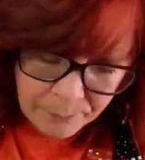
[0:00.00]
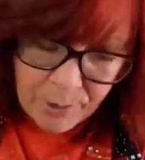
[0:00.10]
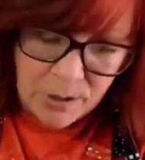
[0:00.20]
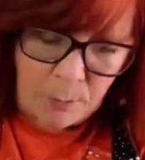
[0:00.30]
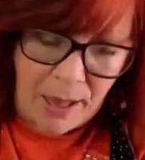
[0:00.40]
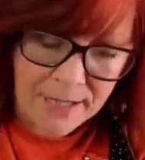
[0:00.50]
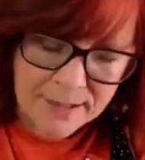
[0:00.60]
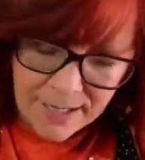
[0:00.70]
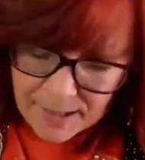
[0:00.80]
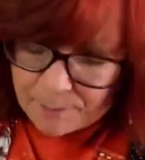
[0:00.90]
put the black
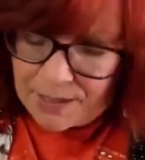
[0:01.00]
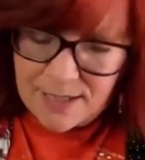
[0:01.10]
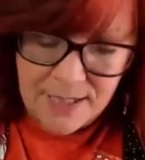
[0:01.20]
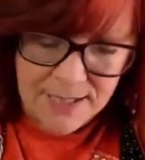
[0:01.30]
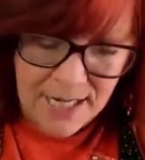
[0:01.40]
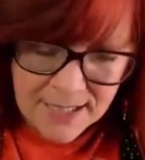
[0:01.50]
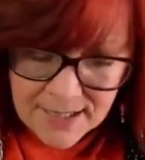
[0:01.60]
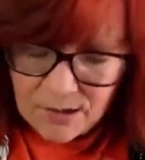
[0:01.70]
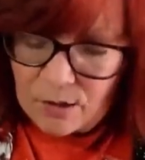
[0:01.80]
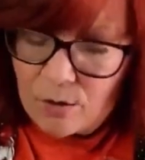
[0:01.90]
side up because it takes
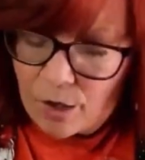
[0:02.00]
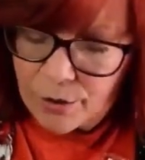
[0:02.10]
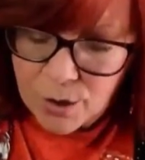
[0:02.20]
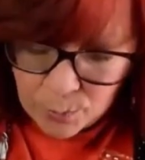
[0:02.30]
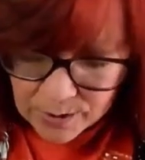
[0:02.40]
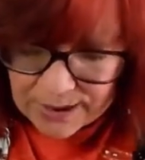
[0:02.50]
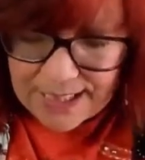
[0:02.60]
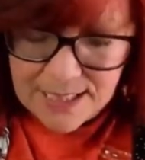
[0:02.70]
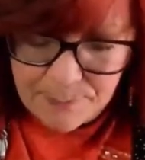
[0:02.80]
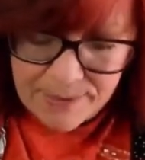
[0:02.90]
a little longer to
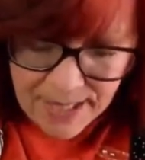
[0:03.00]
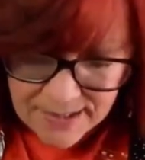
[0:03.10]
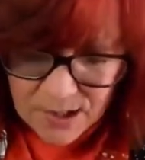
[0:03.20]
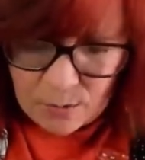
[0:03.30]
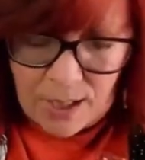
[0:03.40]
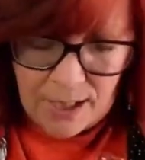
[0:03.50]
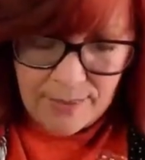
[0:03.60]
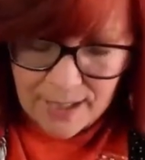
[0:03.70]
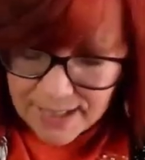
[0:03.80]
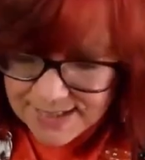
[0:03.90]
release, but that's okay
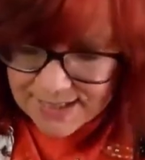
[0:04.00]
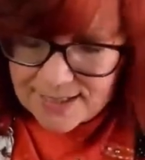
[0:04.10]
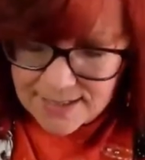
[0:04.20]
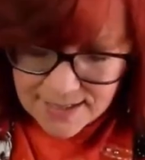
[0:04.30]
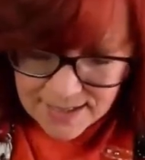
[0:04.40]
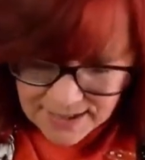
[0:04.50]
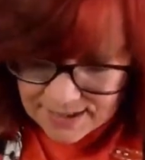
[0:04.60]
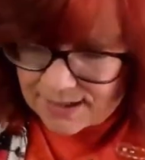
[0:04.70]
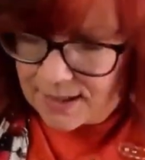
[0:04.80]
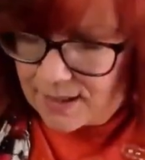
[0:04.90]
that I didn't.
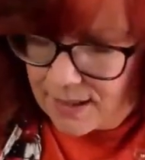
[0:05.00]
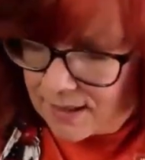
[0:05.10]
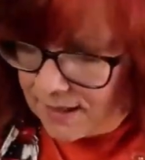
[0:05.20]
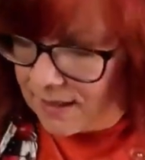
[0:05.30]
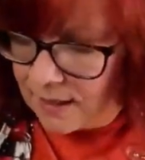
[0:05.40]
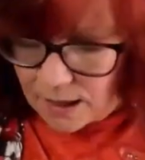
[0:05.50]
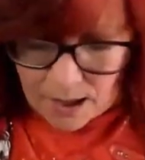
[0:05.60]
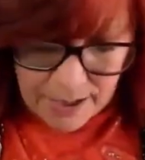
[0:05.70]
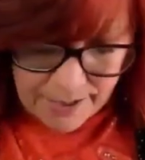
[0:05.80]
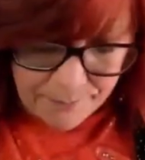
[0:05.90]
All
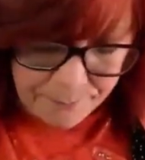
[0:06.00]
right,